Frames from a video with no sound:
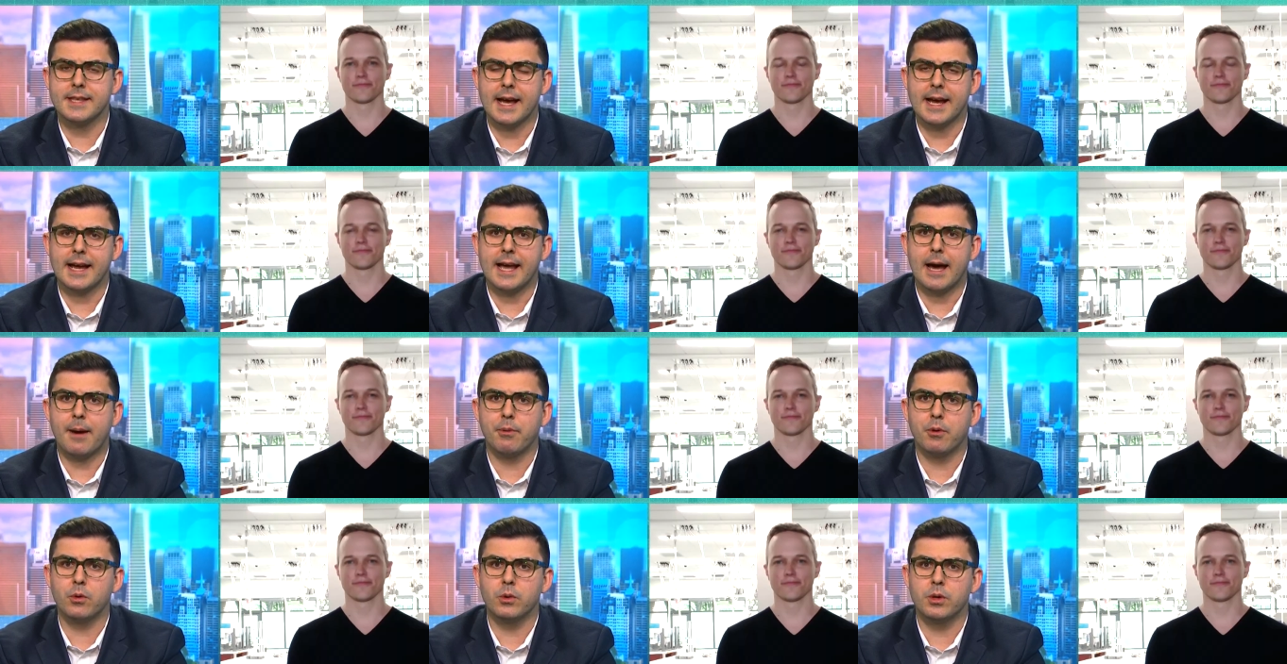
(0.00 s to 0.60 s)
Speaker 1: that
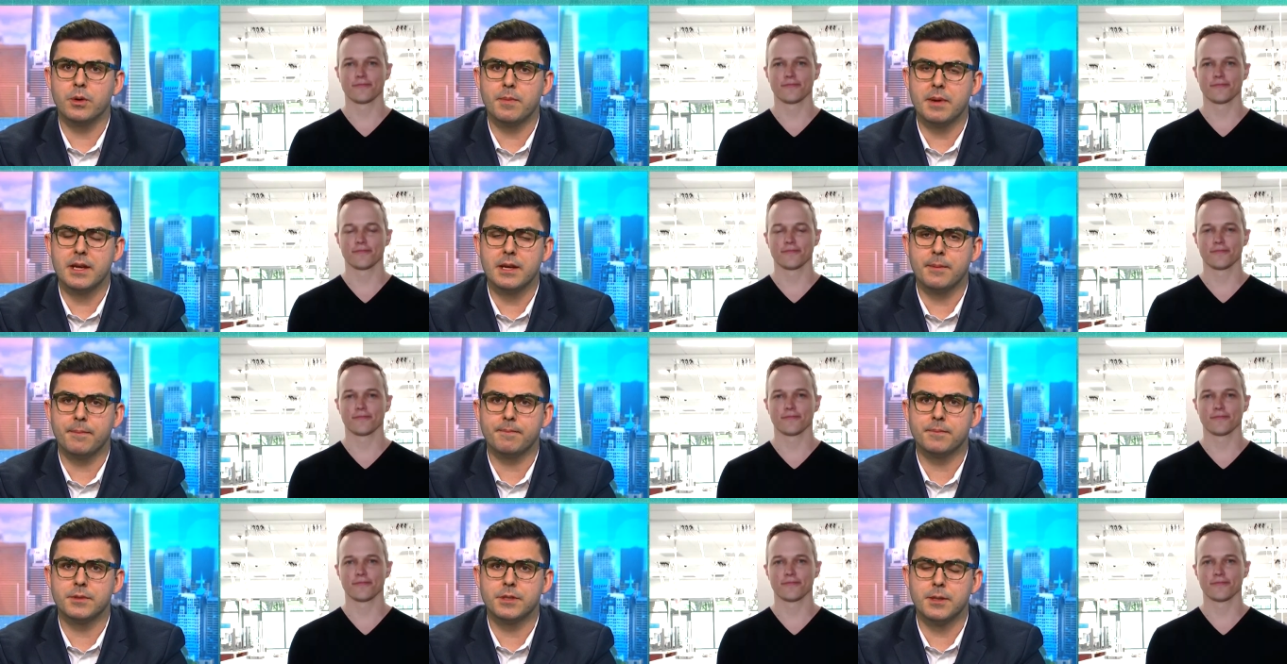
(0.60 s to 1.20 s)
capital to be
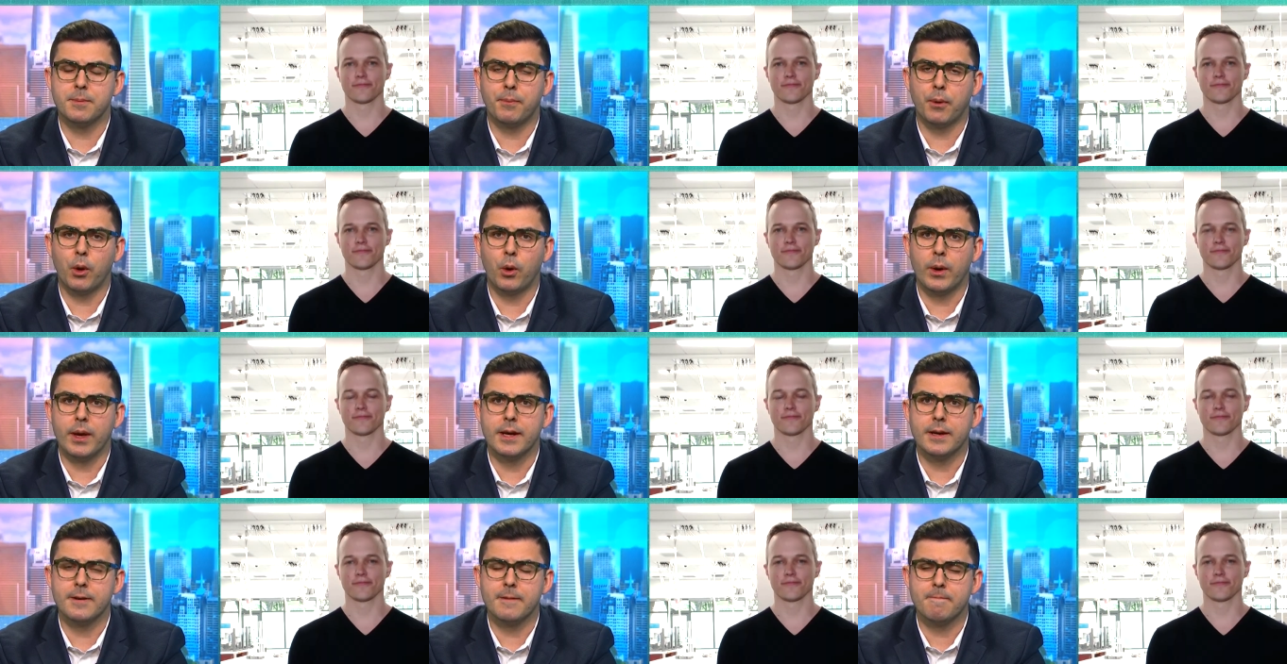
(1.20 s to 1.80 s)
de-
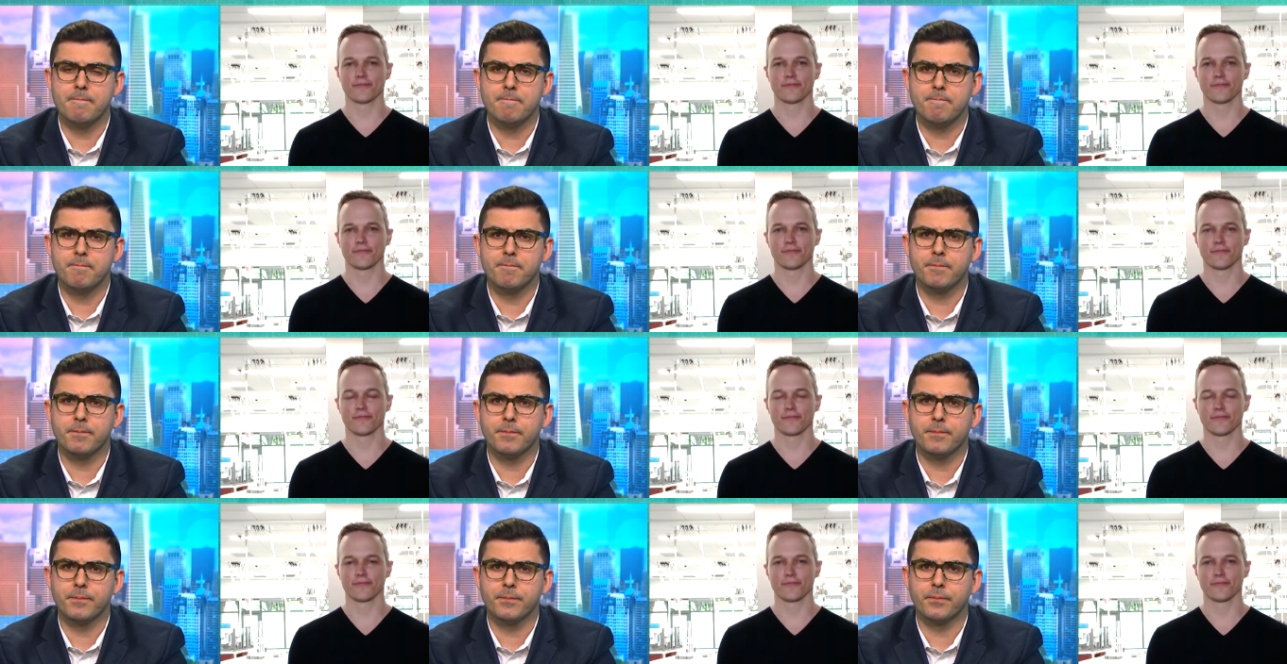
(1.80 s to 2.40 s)
deployed?
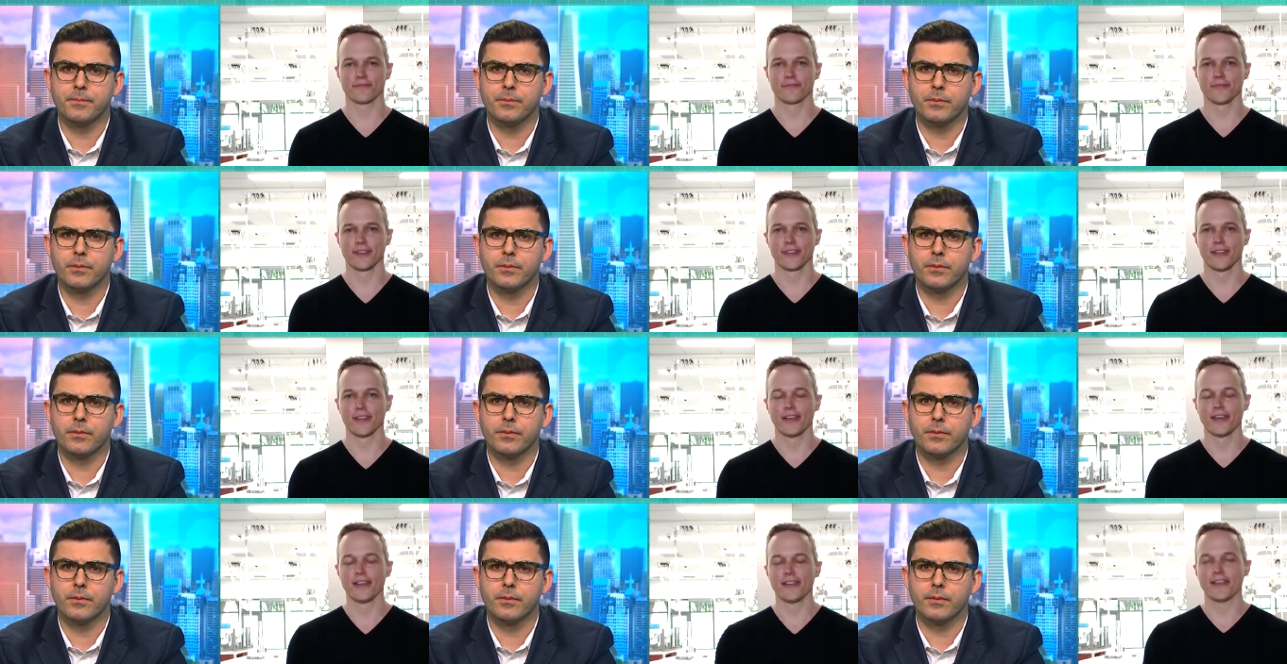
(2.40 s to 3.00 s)

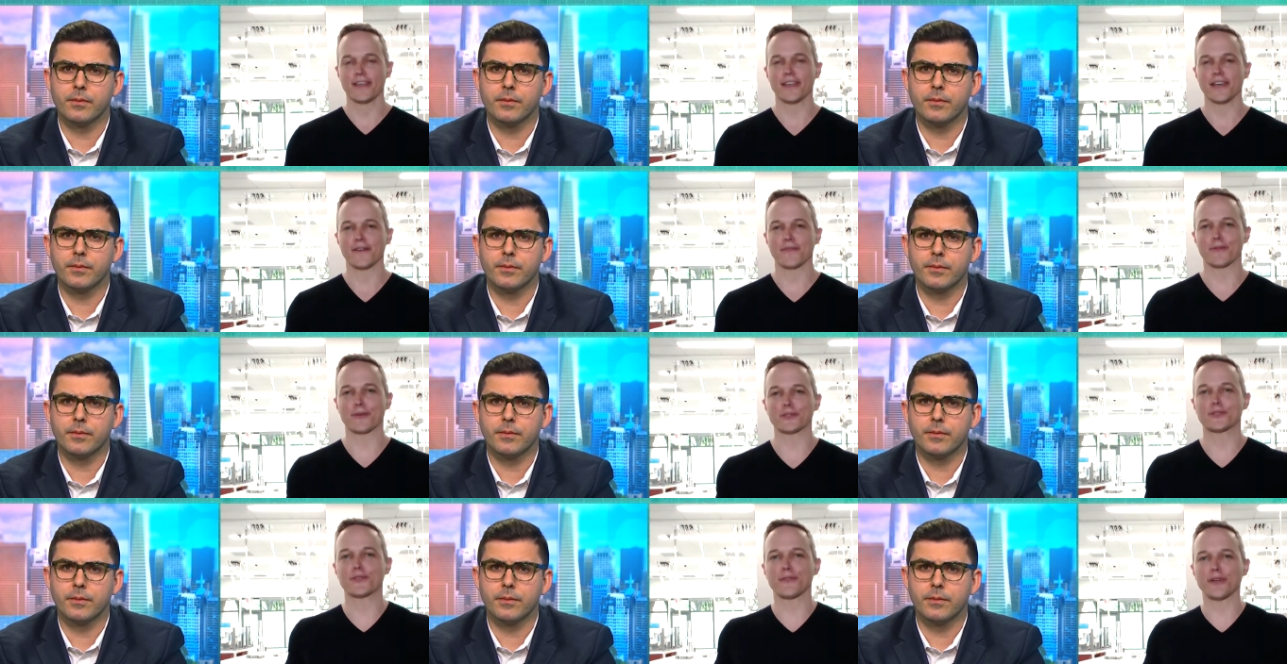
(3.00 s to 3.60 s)
Speaker 2: Yeah,
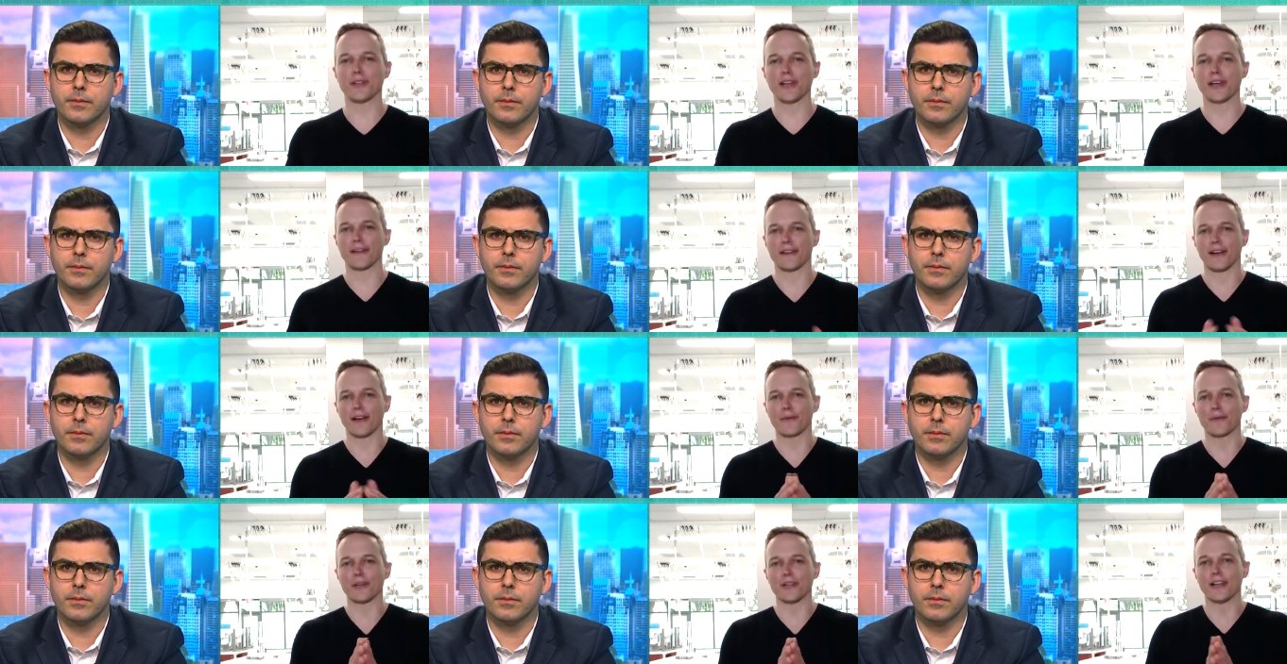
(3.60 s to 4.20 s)
first of all, I, I
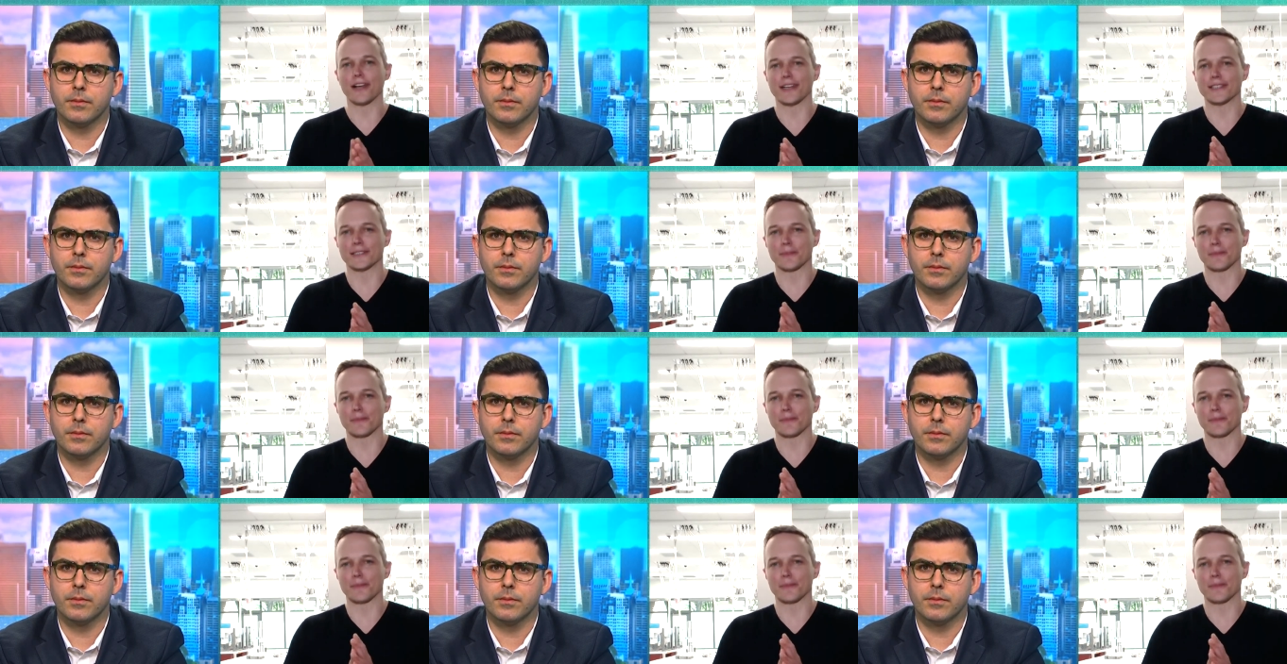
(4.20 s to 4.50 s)
realize that